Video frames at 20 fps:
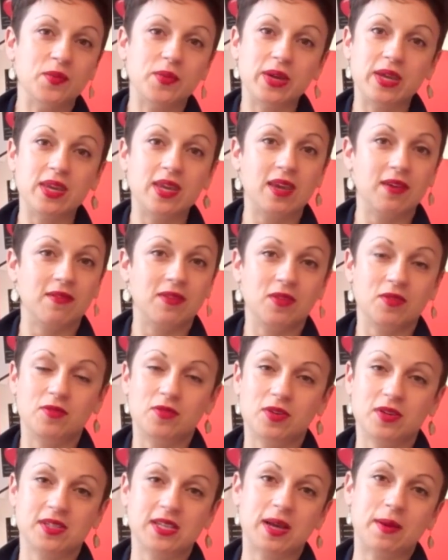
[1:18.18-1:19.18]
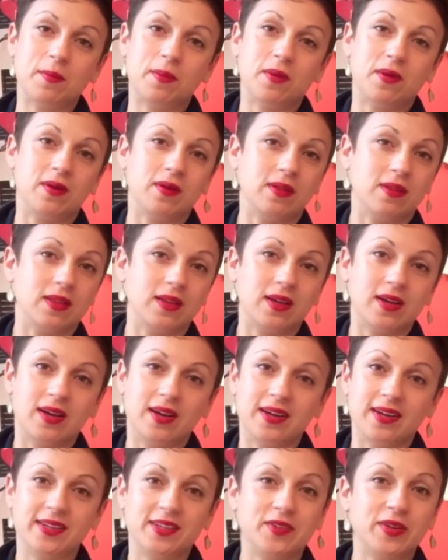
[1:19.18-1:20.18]
We can give you, for example,
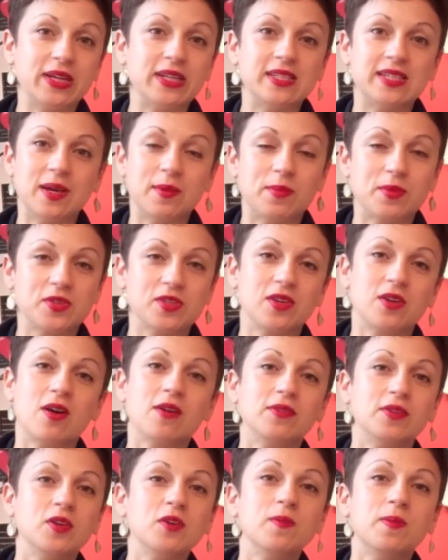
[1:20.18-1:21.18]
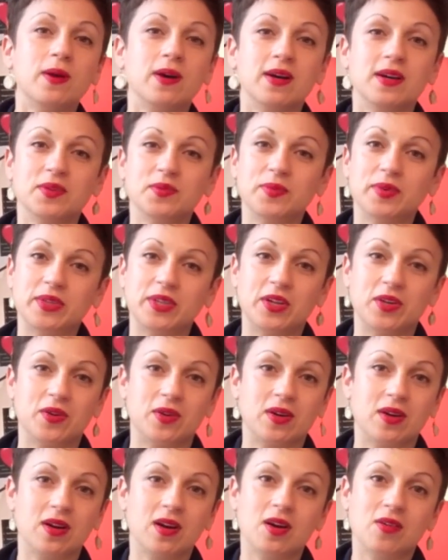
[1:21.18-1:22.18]
a great 10% off coupon when you're
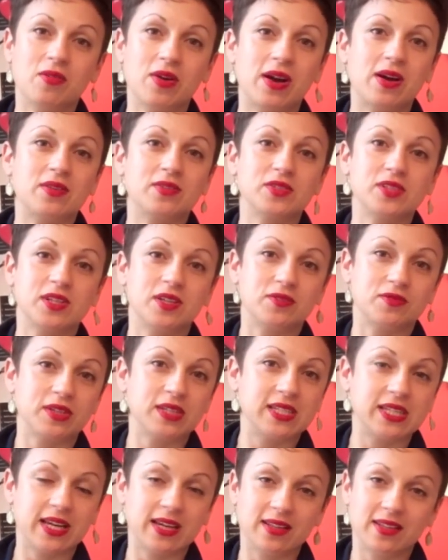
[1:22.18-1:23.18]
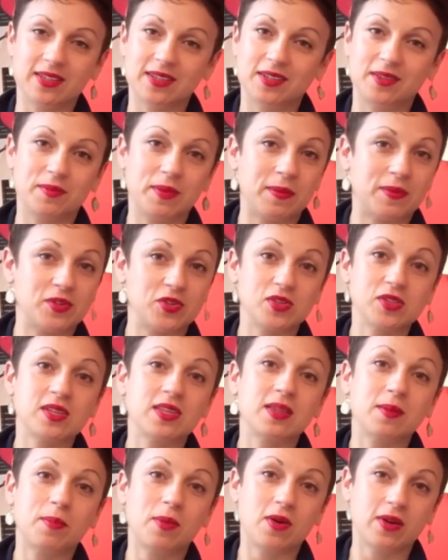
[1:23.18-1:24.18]
around a retailer, maybe just in
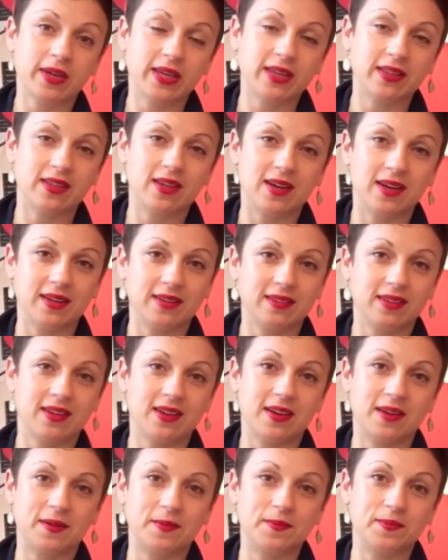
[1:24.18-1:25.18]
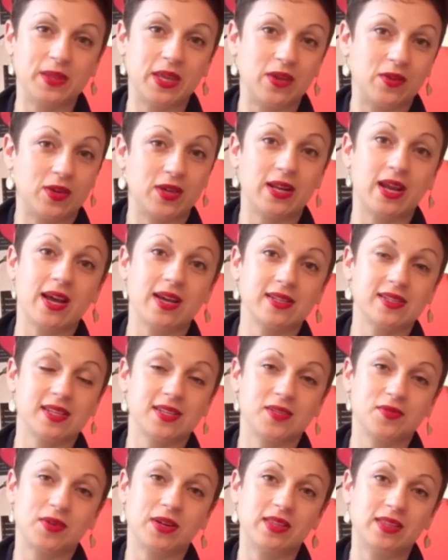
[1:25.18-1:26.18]
the parking lot, that you can
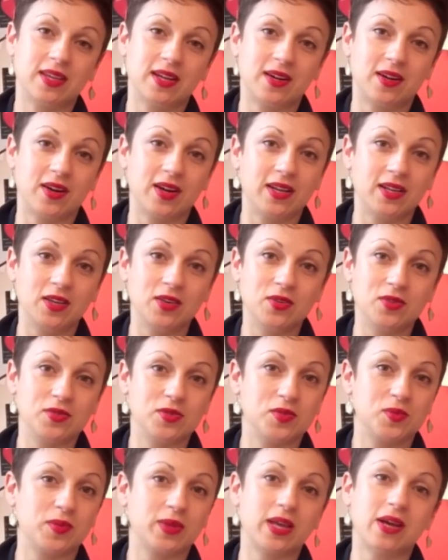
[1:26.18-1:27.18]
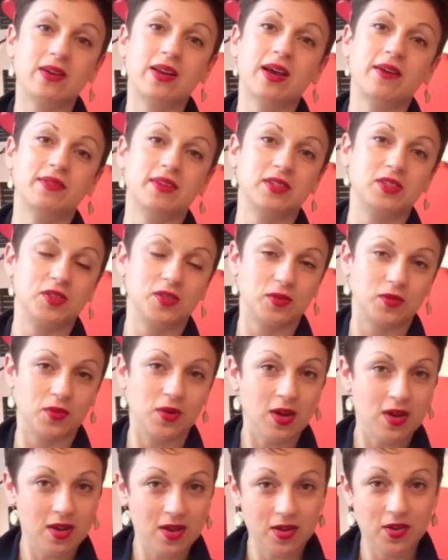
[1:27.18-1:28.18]
access right there and use without having to
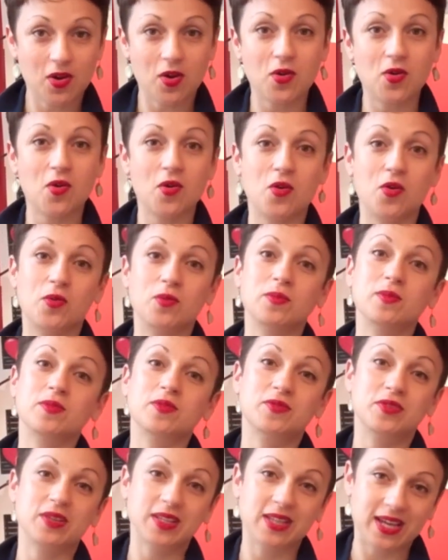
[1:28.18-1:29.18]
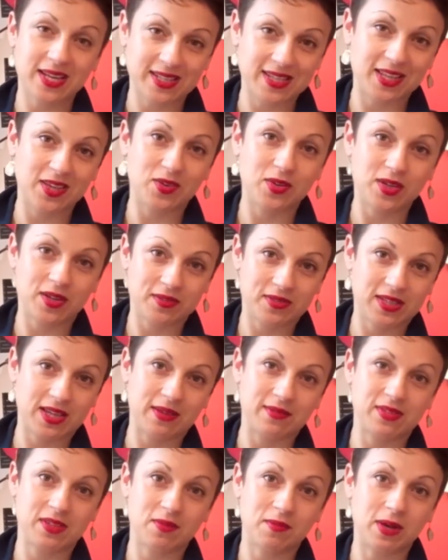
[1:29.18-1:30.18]
go home, realize that you could have saved
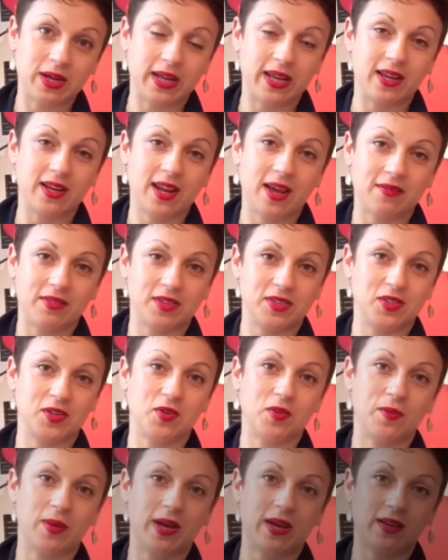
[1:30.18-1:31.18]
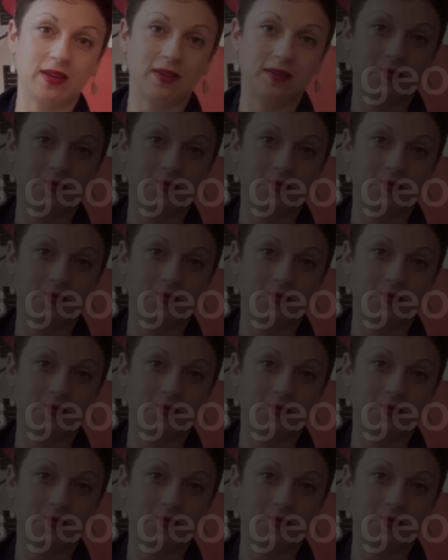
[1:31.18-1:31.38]
some money and having to go back.